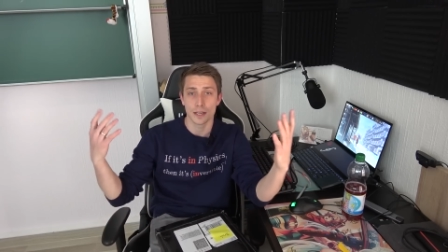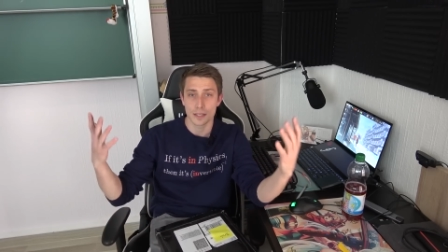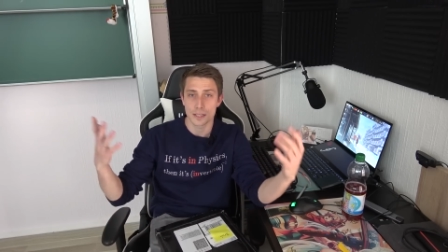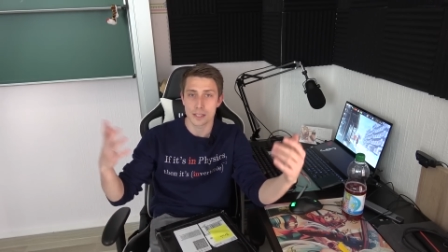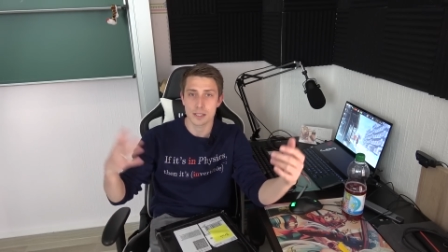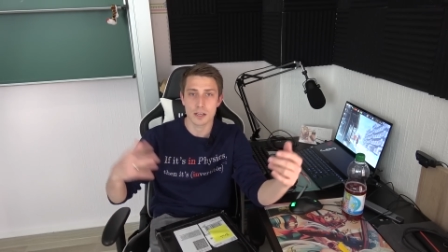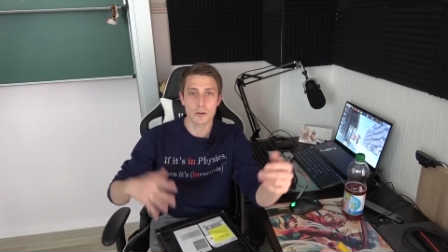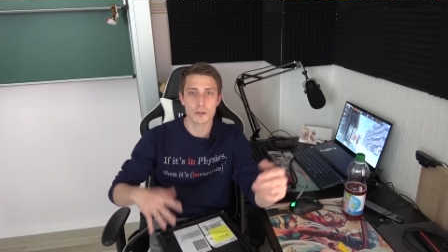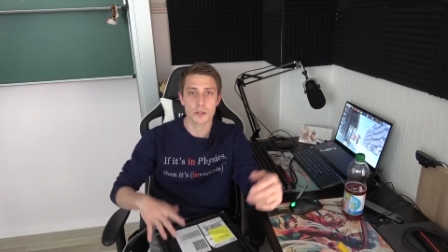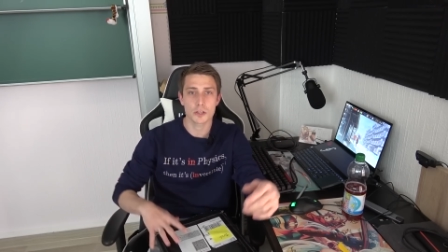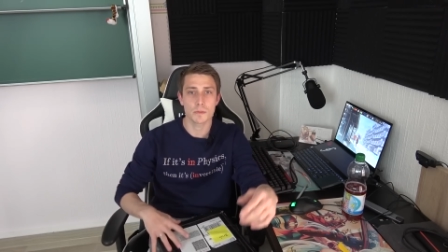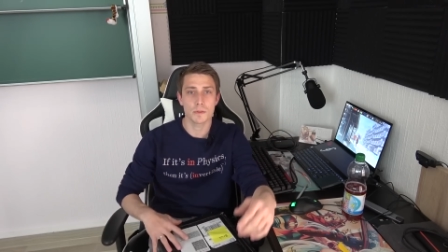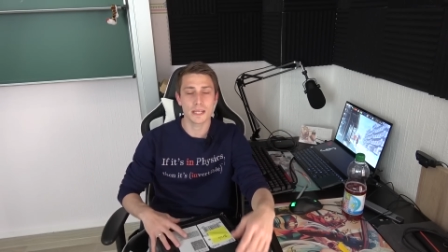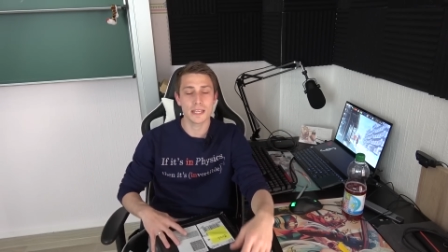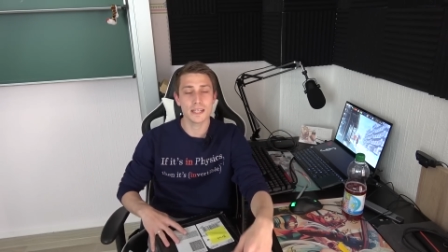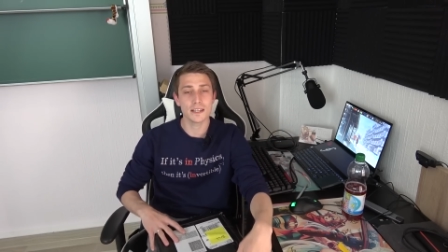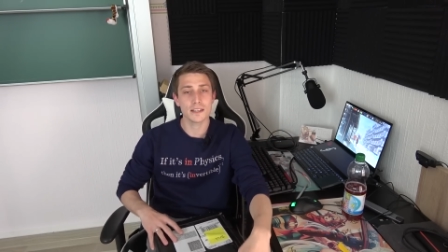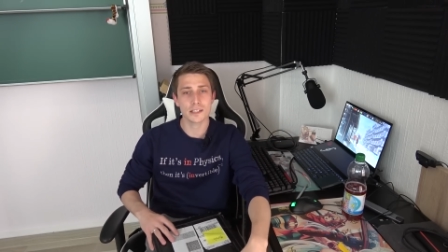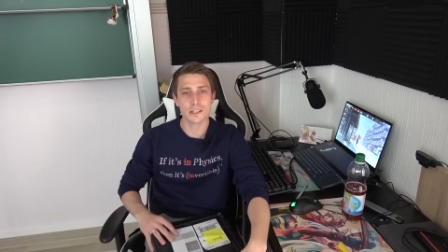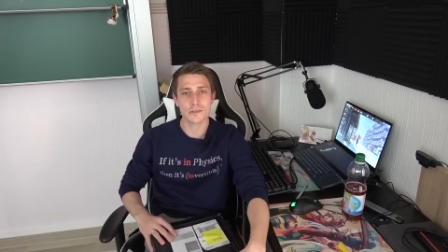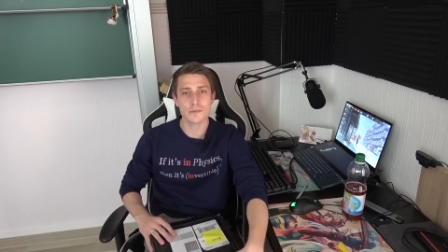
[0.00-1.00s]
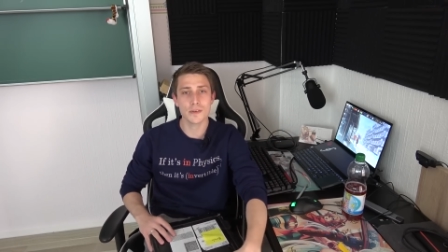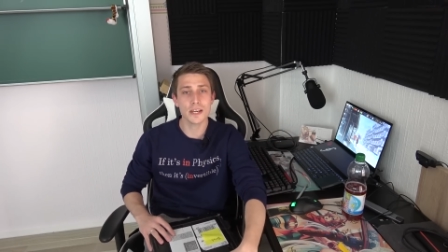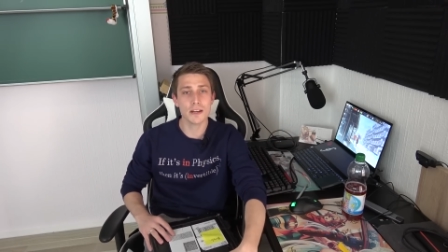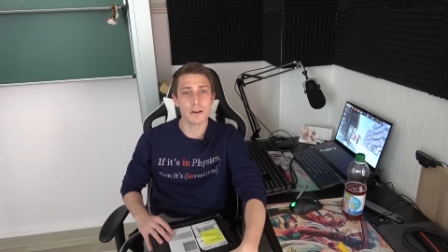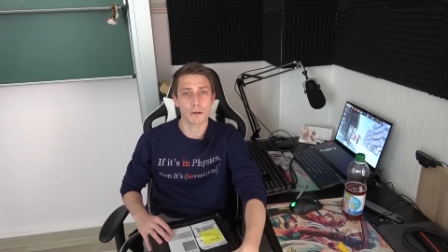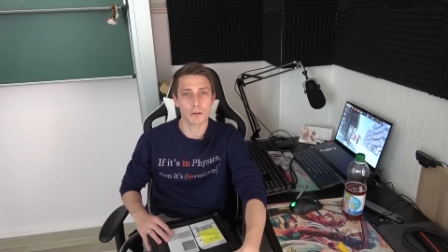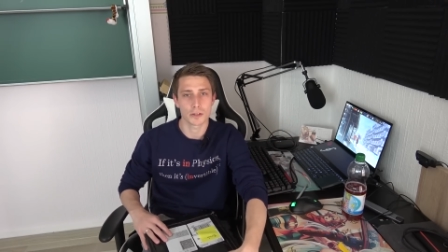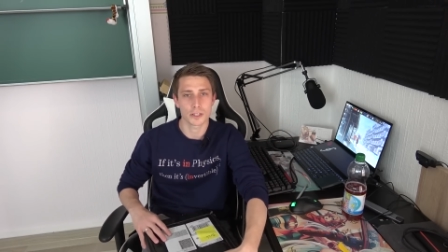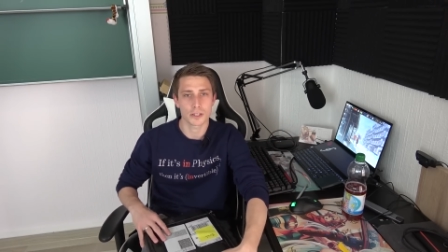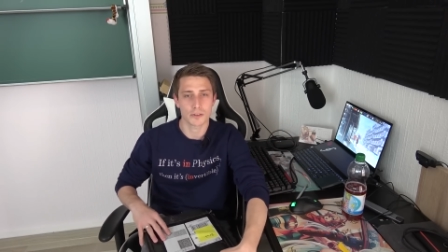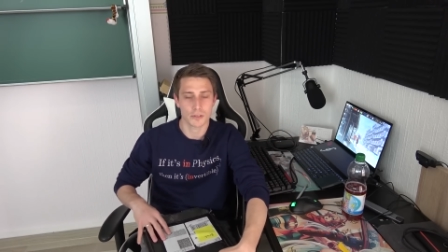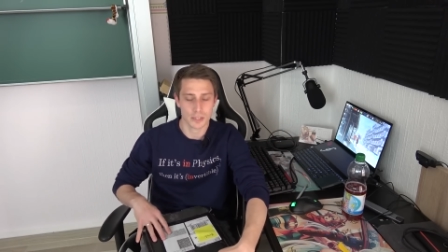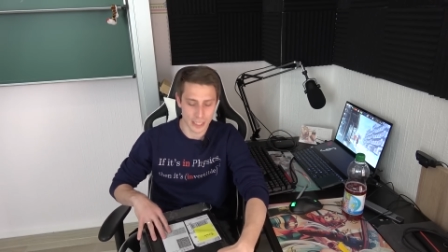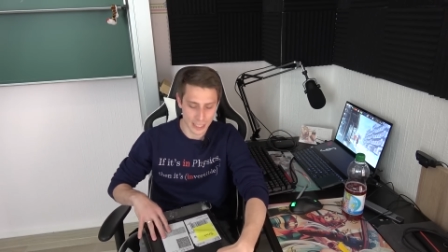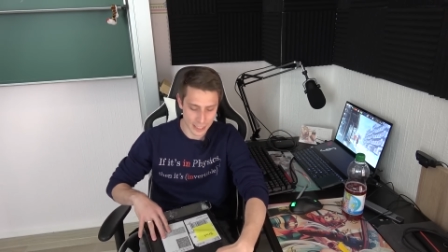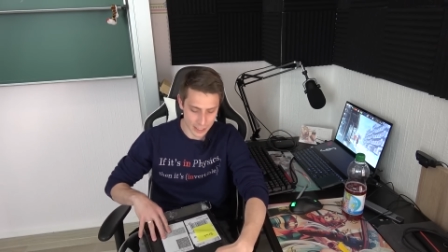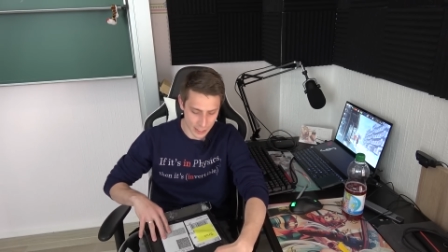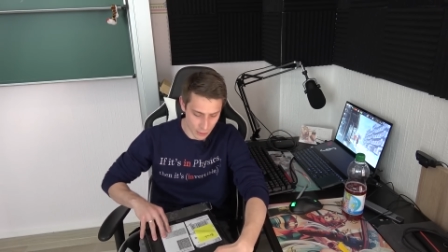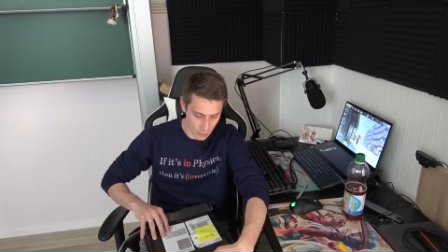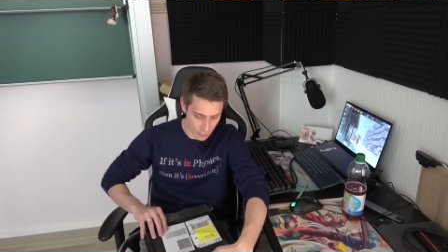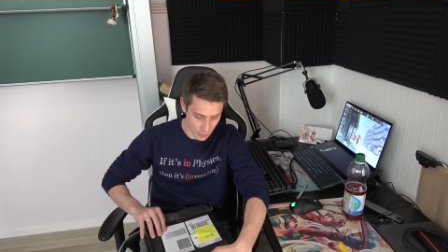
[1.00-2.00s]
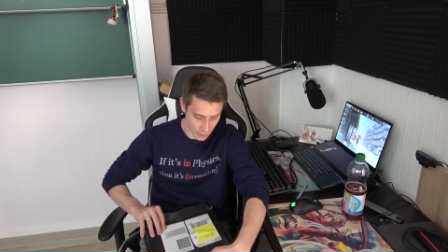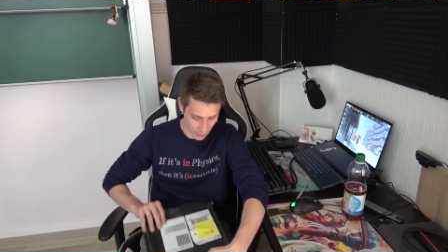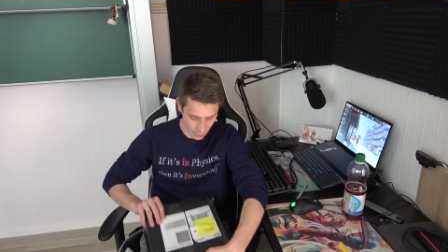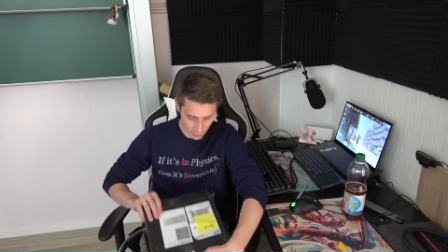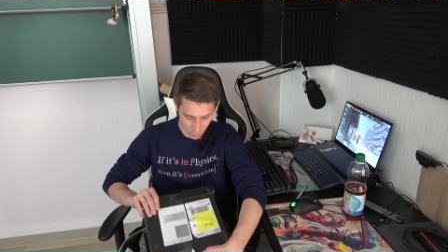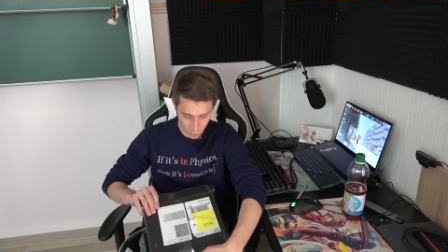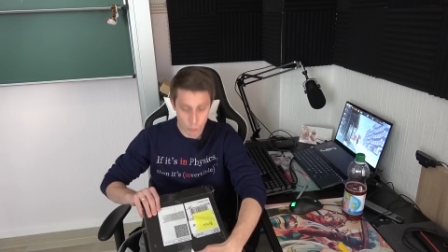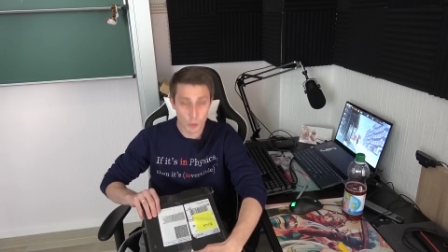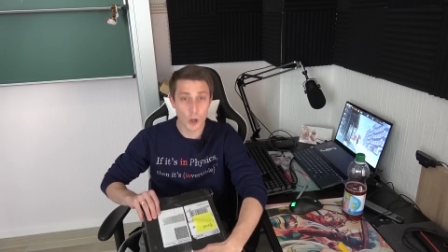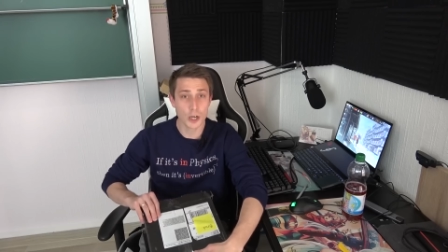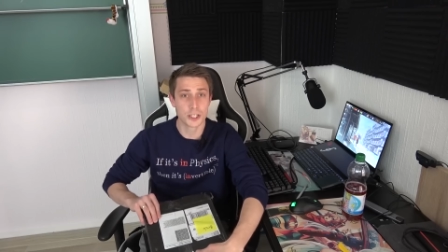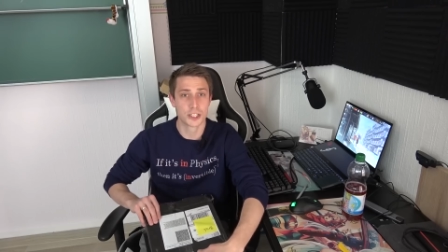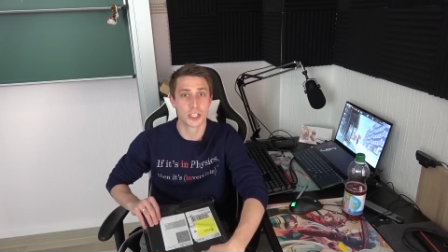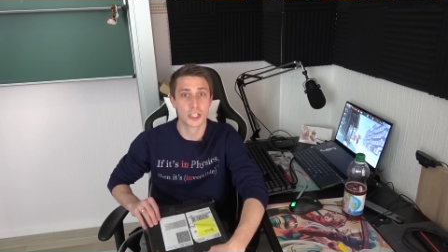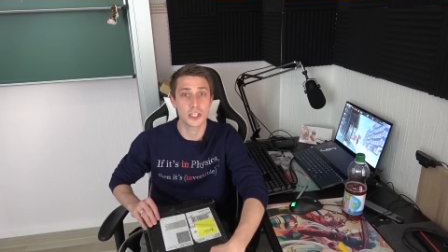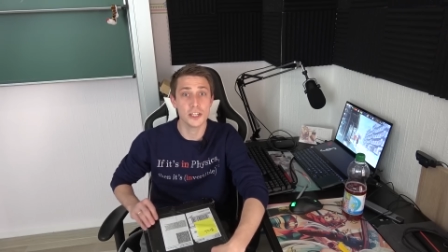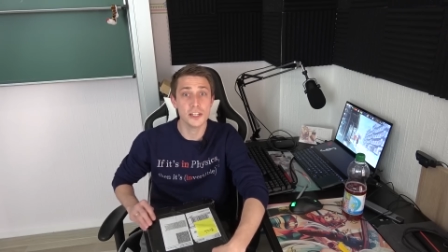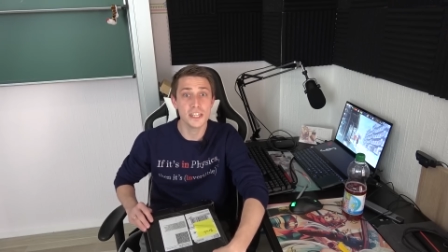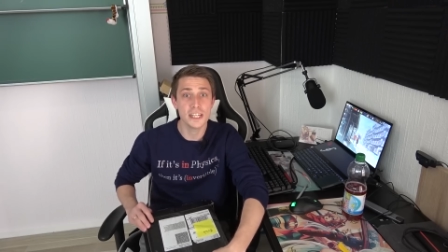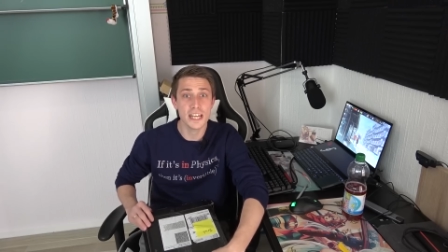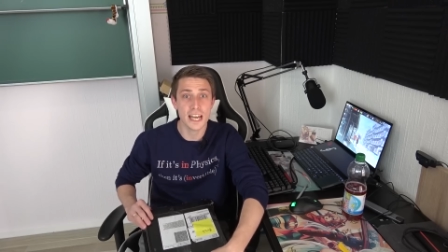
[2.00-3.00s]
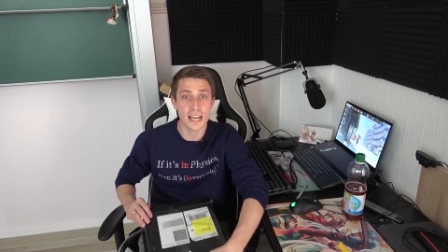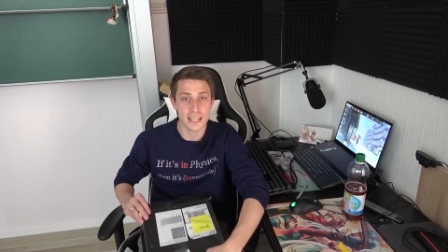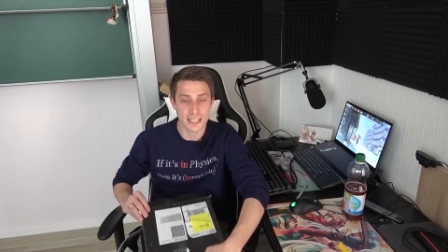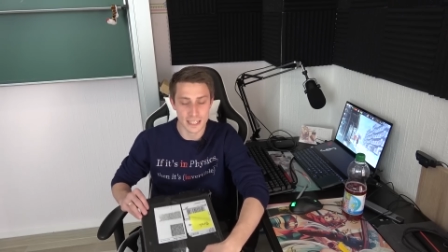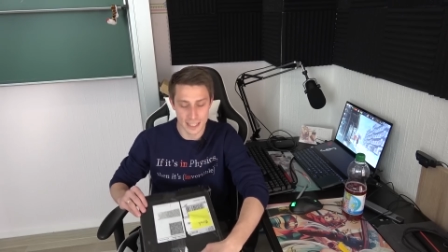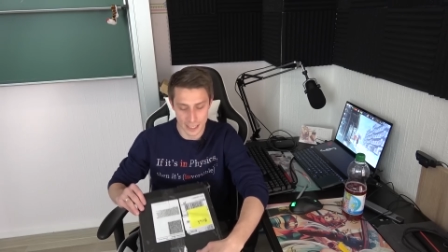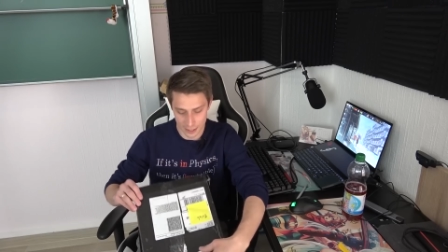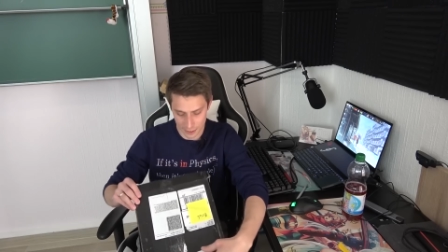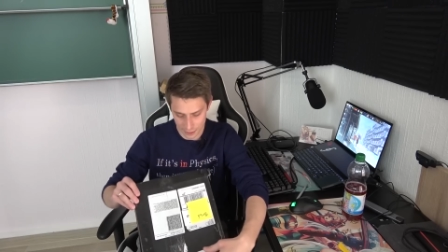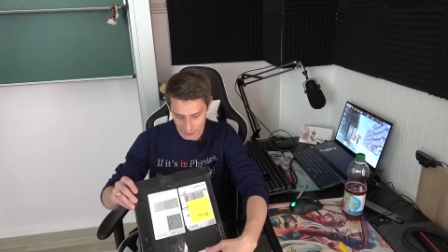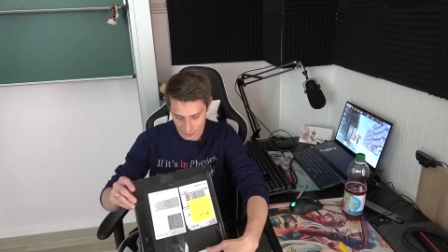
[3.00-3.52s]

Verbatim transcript: It's going to be here in this video, so stay tuned. Watch till the end.